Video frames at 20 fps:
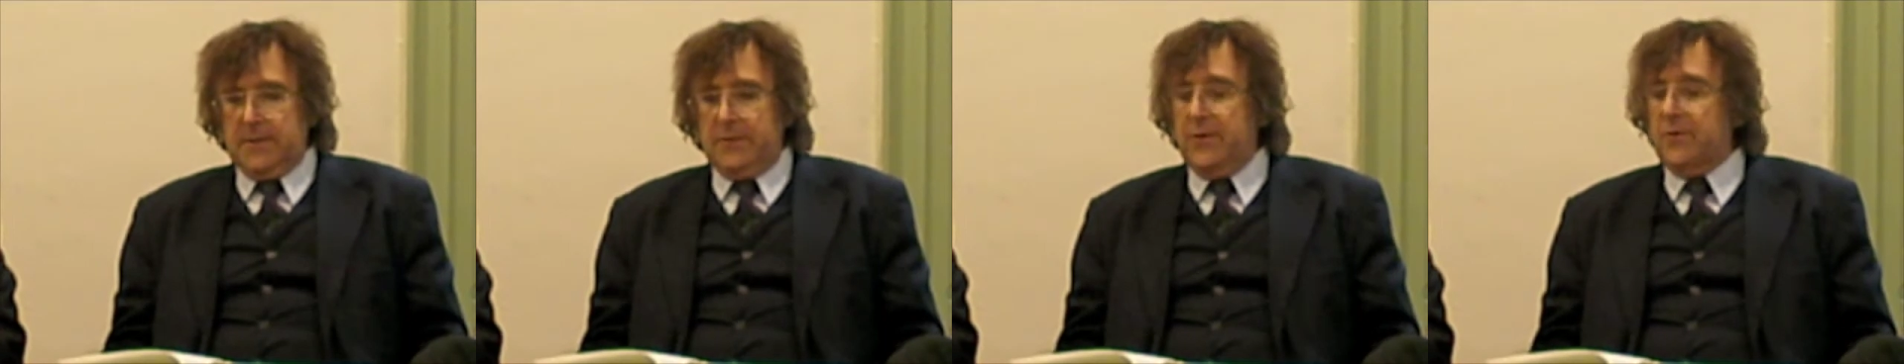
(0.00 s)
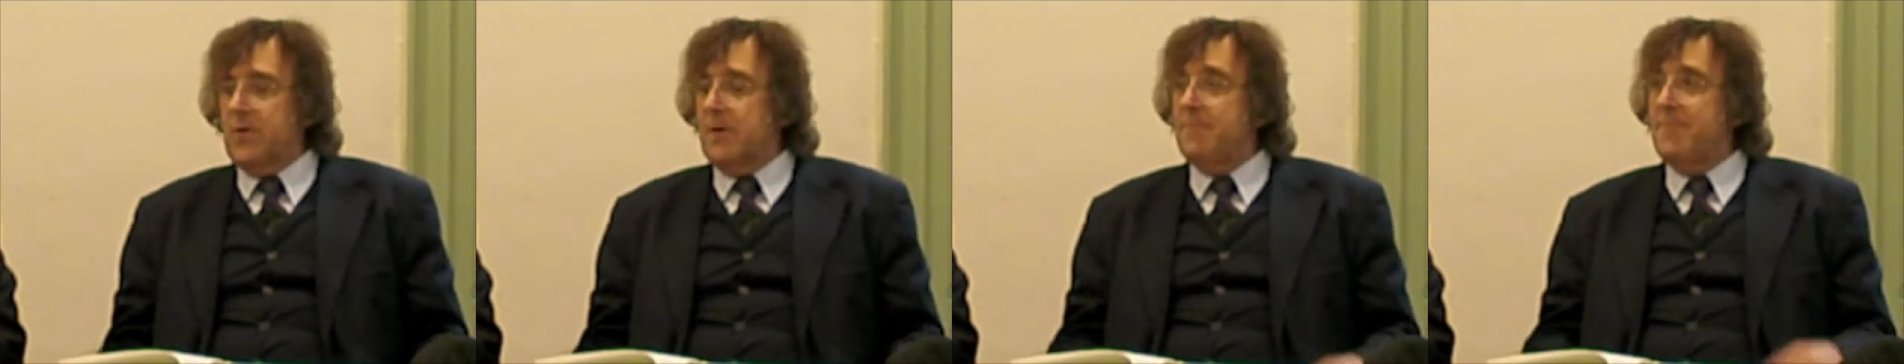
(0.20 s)

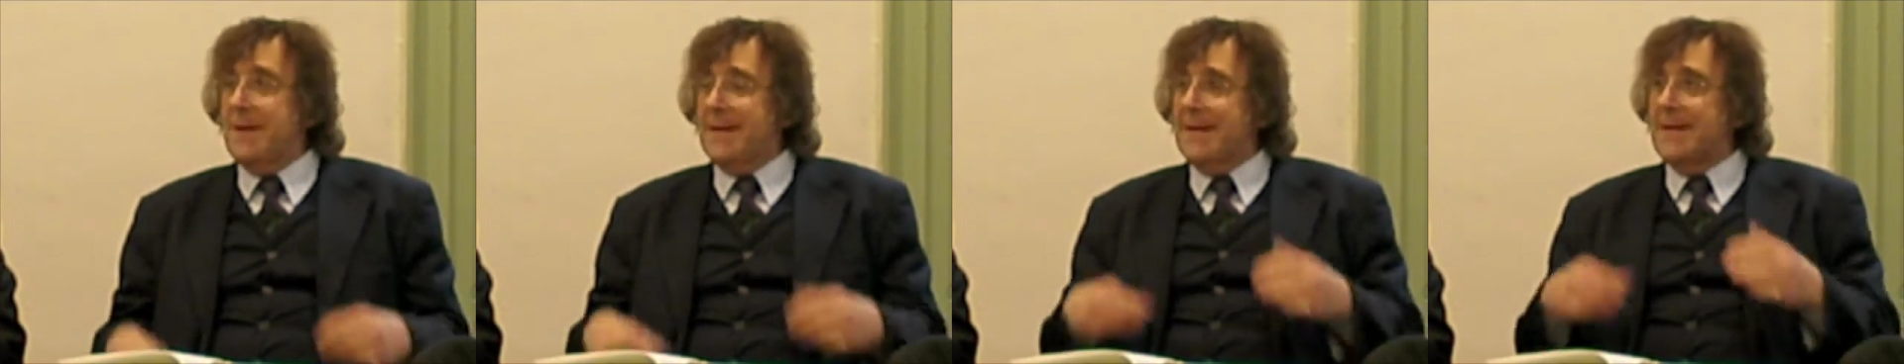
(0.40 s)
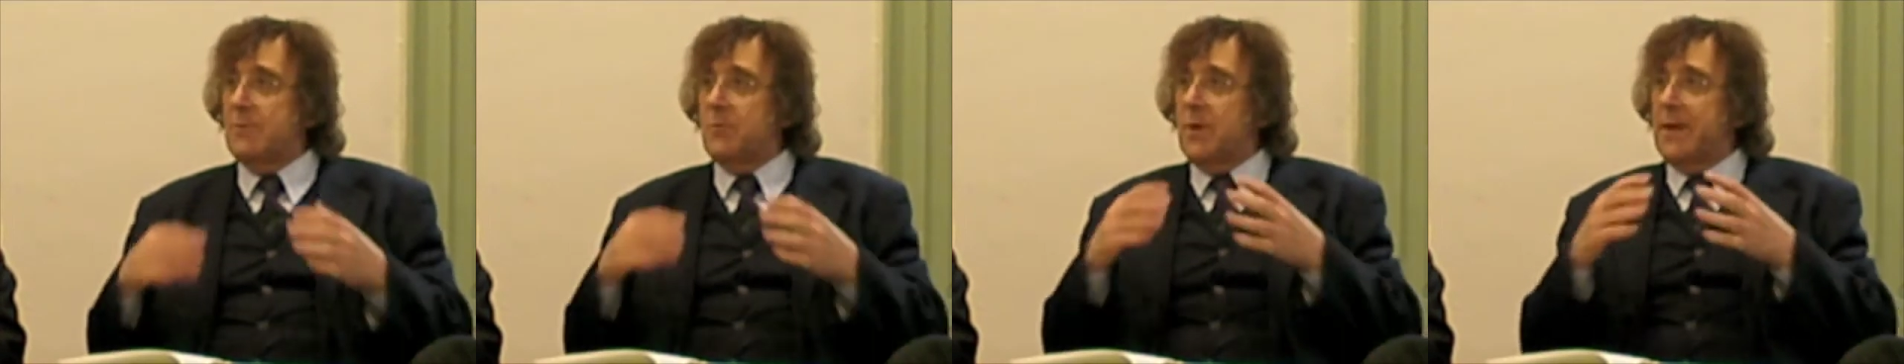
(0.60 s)
there are
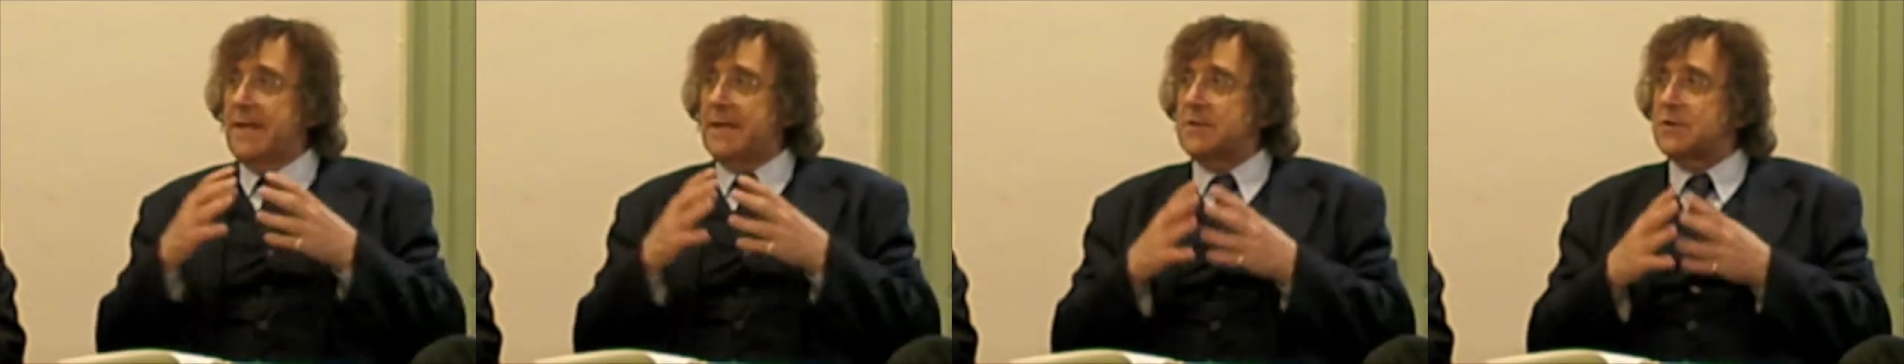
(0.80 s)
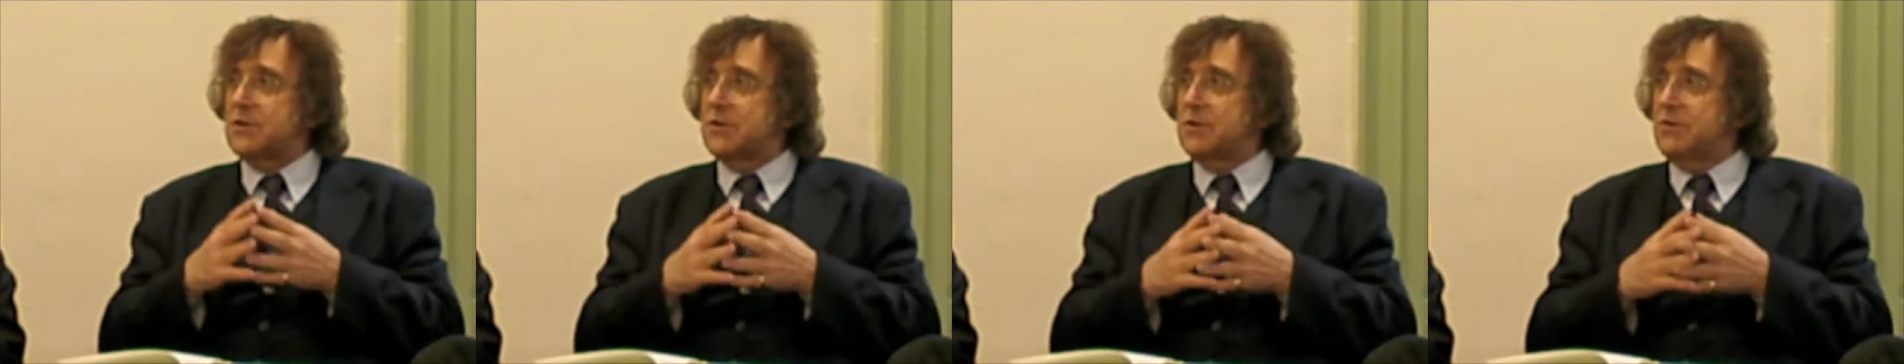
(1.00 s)
many
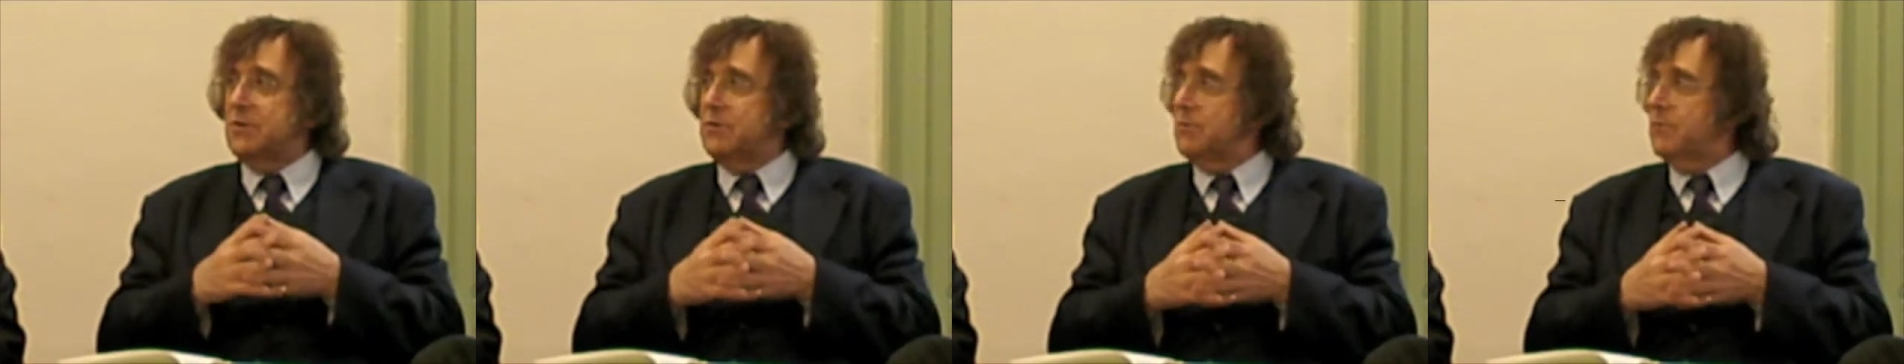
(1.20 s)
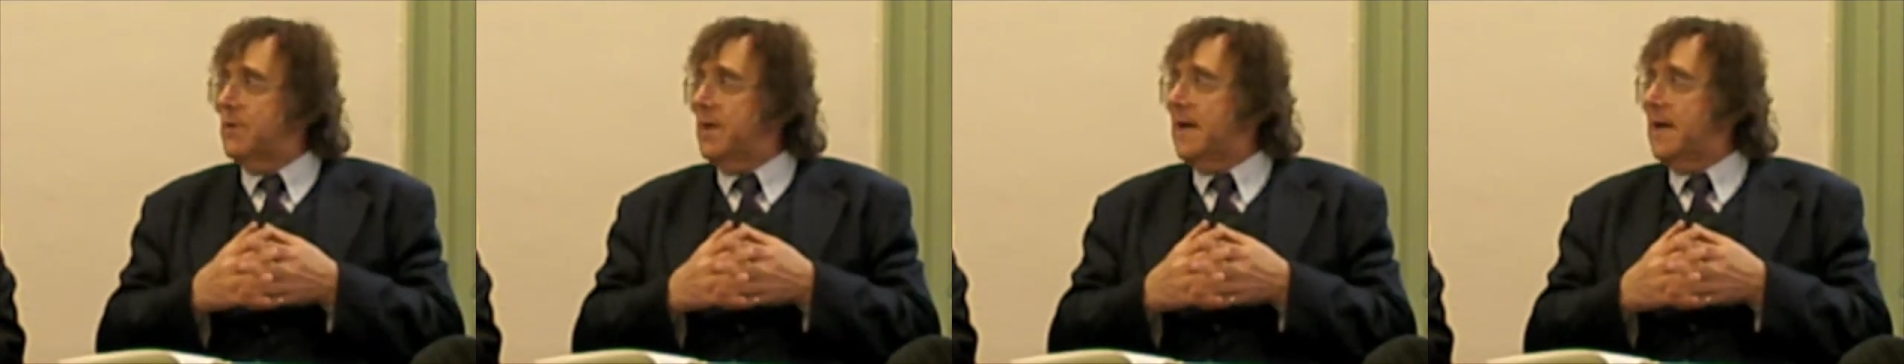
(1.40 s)
ways to do